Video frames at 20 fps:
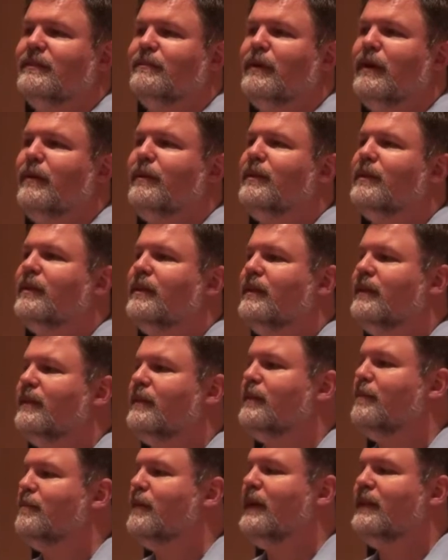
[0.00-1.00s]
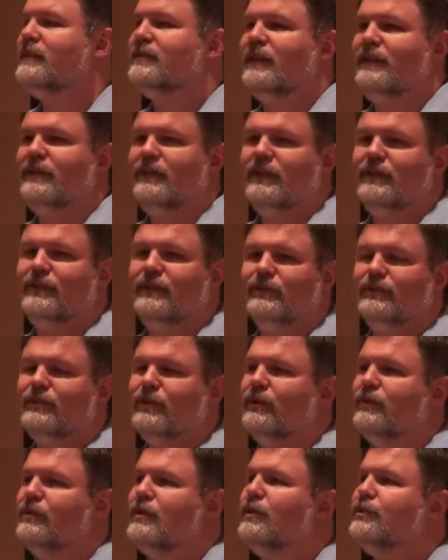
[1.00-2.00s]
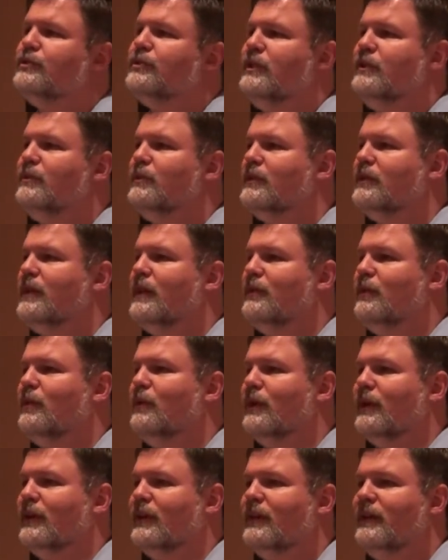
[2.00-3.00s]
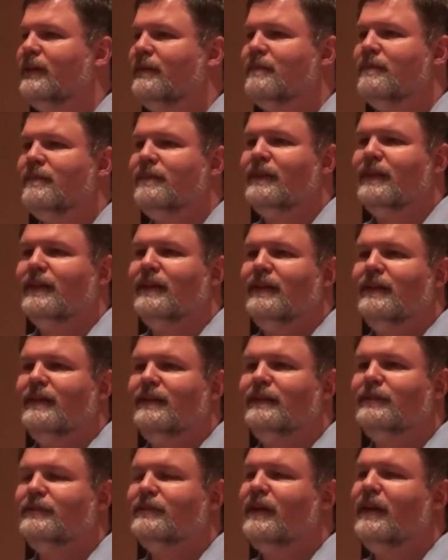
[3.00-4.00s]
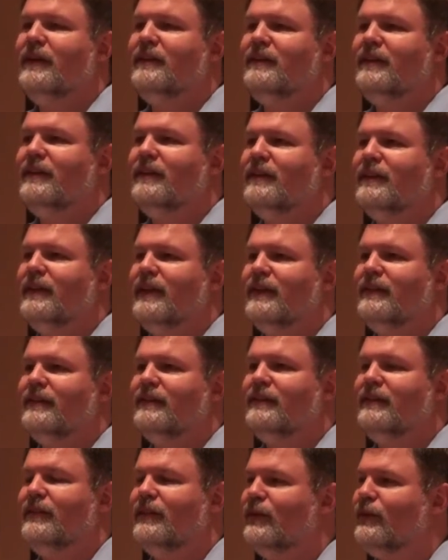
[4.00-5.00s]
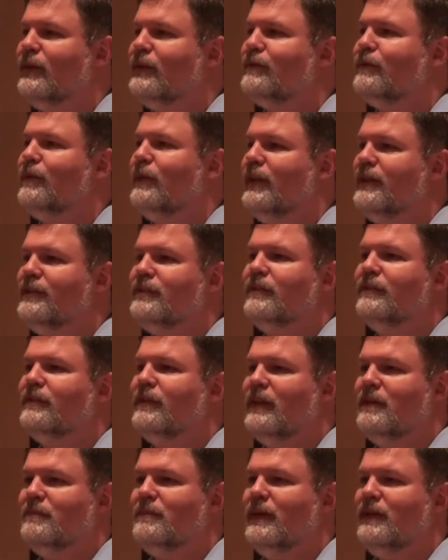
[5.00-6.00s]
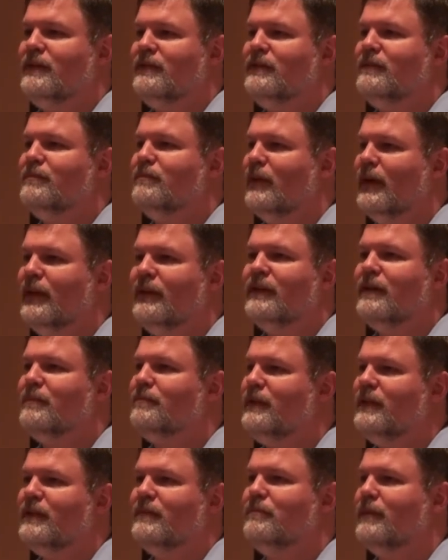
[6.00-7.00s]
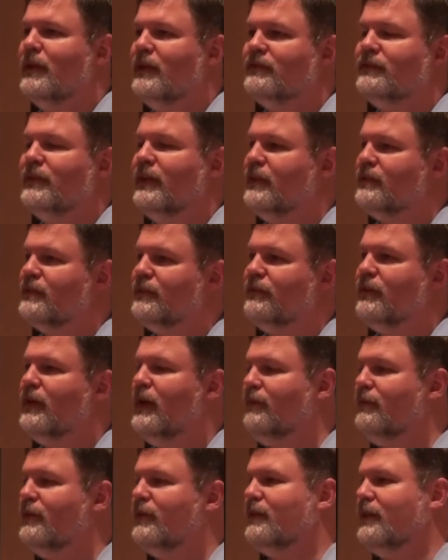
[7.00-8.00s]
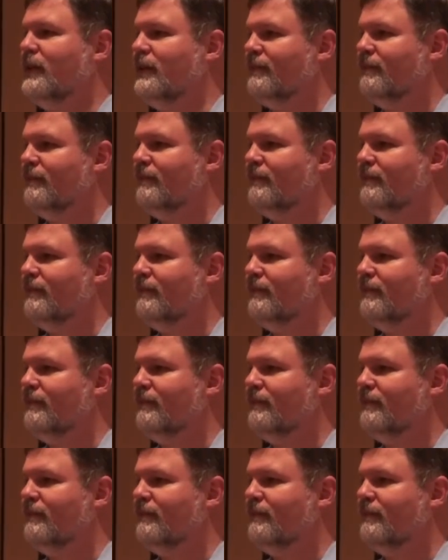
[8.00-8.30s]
Probably the main site to go to is called NoSQL.org. There's an idea that, you know what, relational databases might not be the best answer for everything.